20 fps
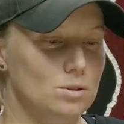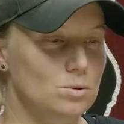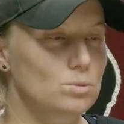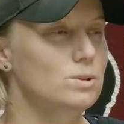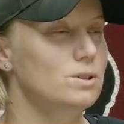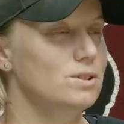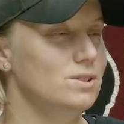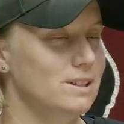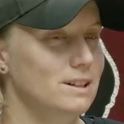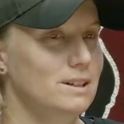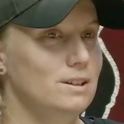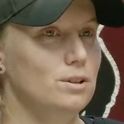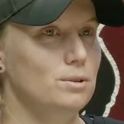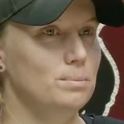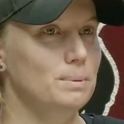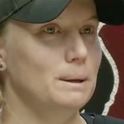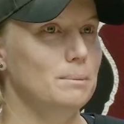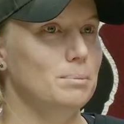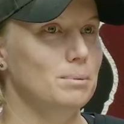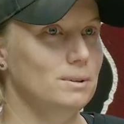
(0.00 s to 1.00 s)
actually good to see
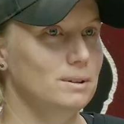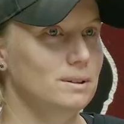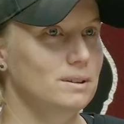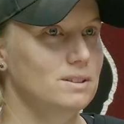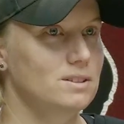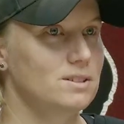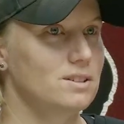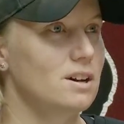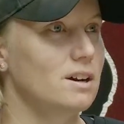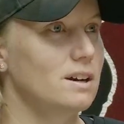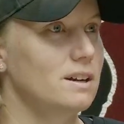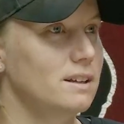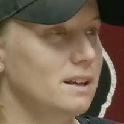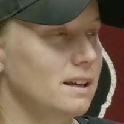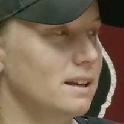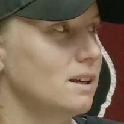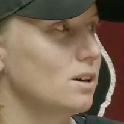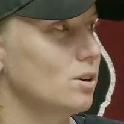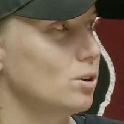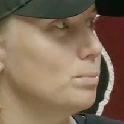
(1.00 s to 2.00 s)
new people
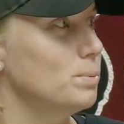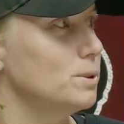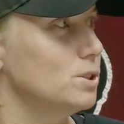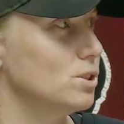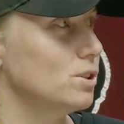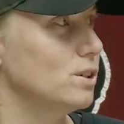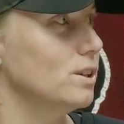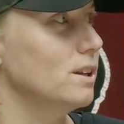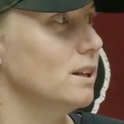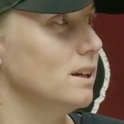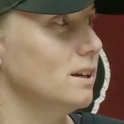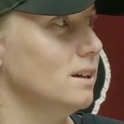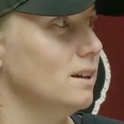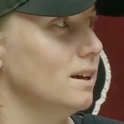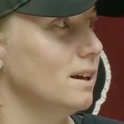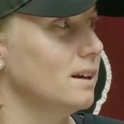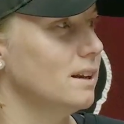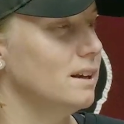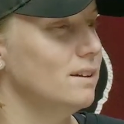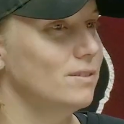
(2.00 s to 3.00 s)
inside getting an
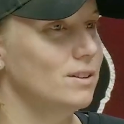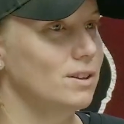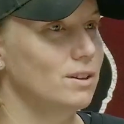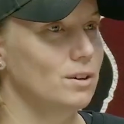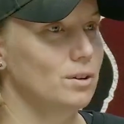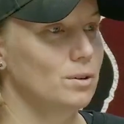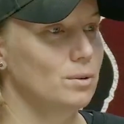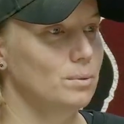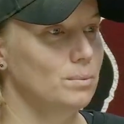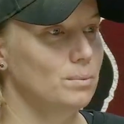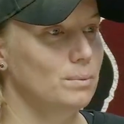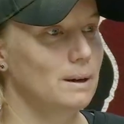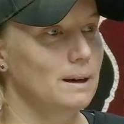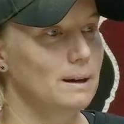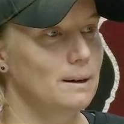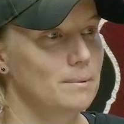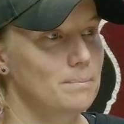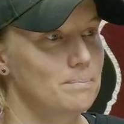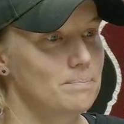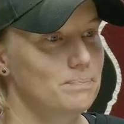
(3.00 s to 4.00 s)
opportunity. And even though,